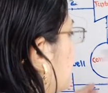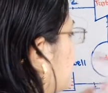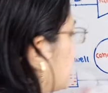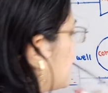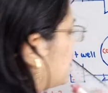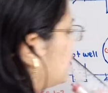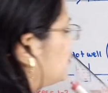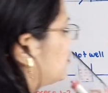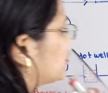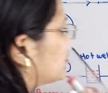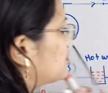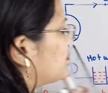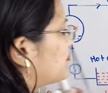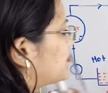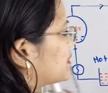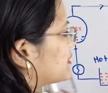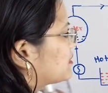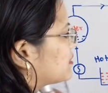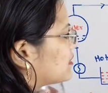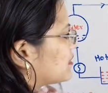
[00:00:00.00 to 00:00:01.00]

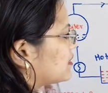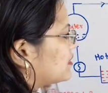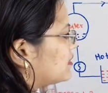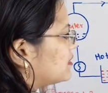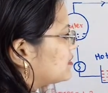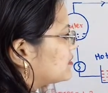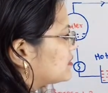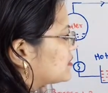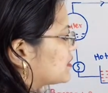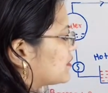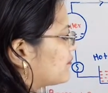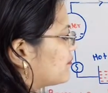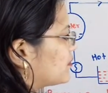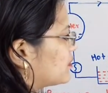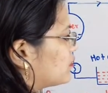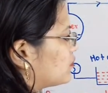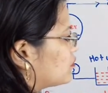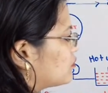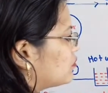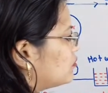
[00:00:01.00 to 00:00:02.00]
pressure P3 is
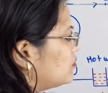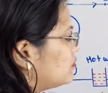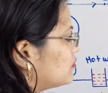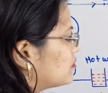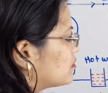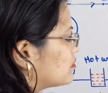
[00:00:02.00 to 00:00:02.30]
equal to